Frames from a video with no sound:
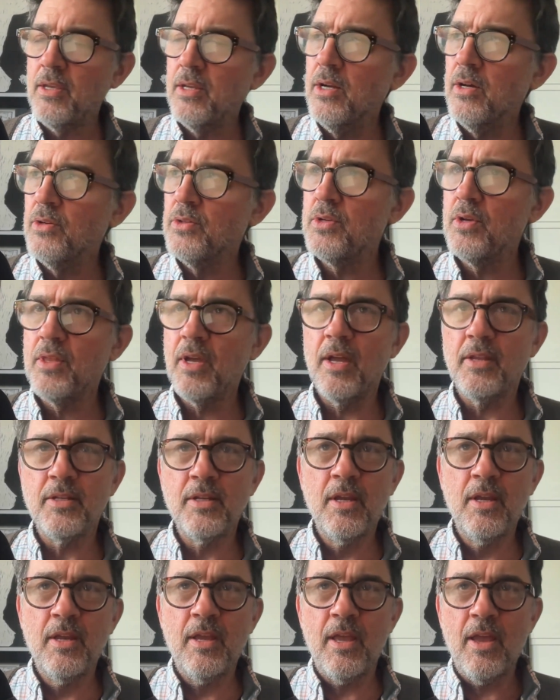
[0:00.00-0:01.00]
so that
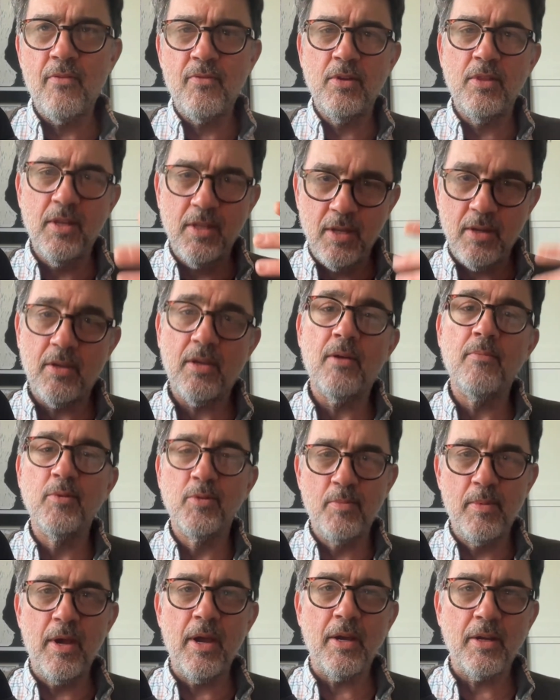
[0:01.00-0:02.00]
everything that comes
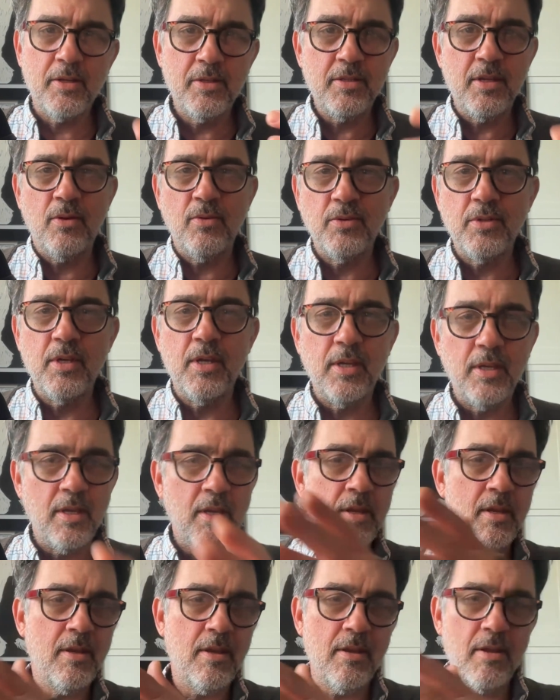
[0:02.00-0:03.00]
back sounds like
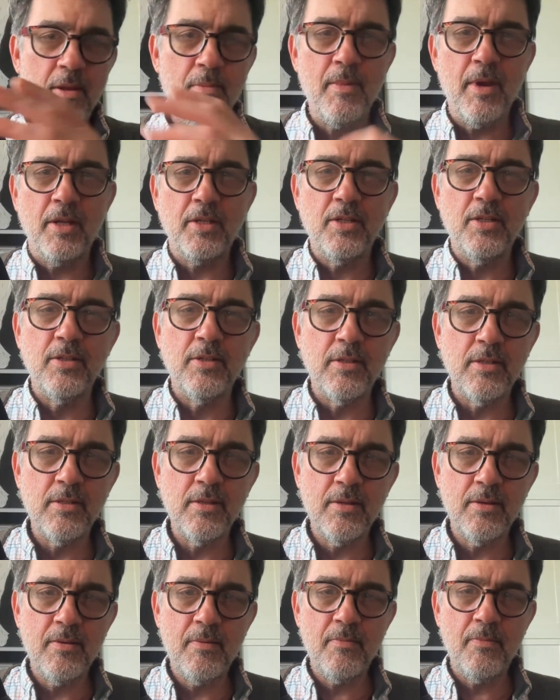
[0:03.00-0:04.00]
it matches
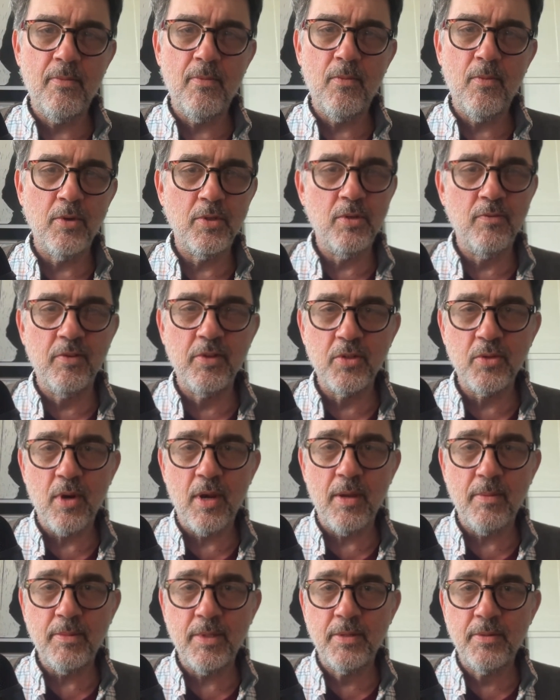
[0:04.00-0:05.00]
what you've
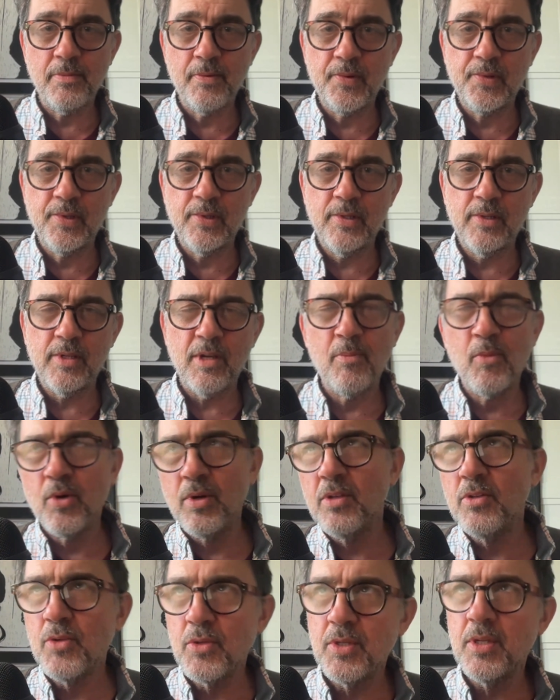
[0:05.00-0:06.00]
described. A more
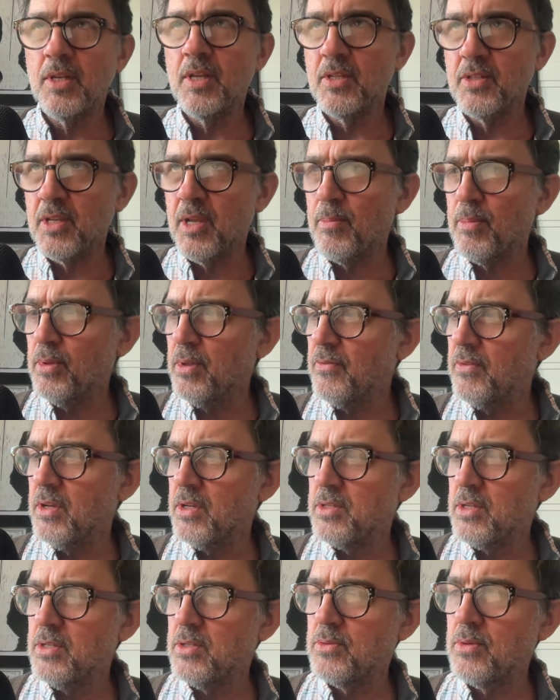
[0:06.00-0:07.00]
interesting example of
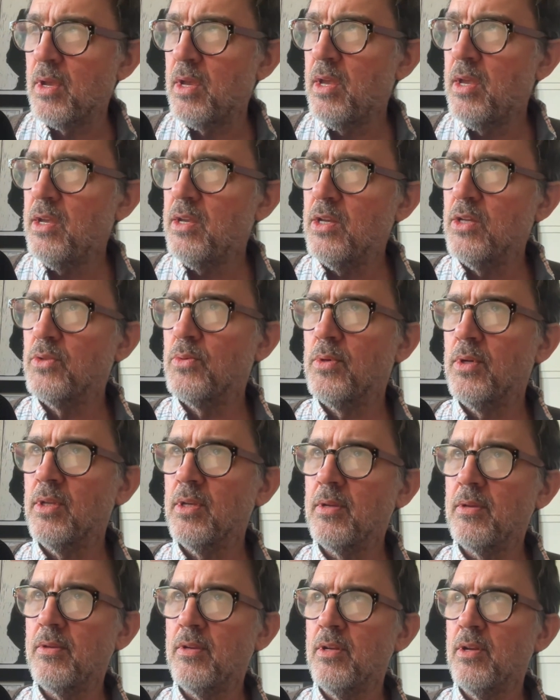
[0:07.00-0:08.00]
this is
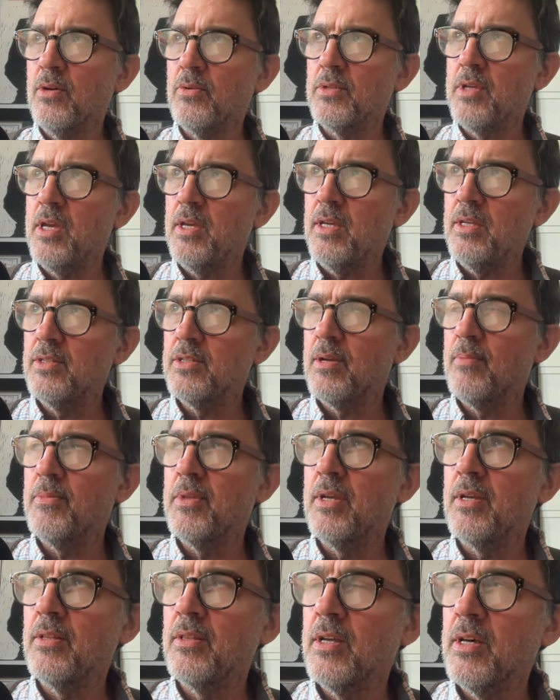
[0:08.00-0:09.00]
really, taking
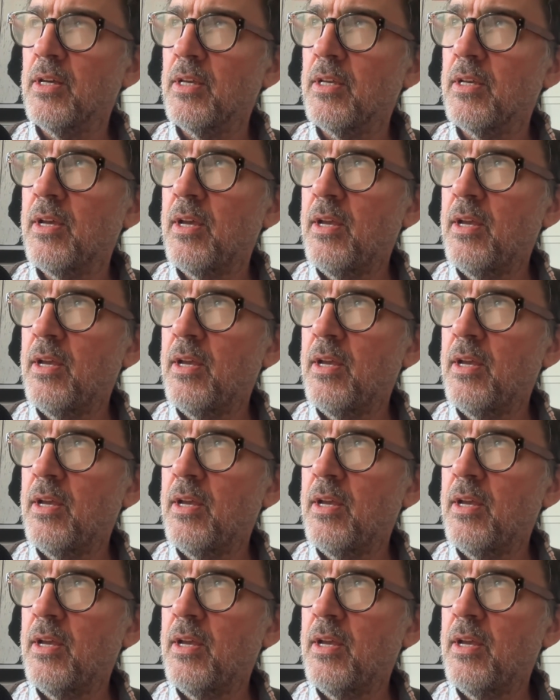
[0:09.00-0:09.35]
something like,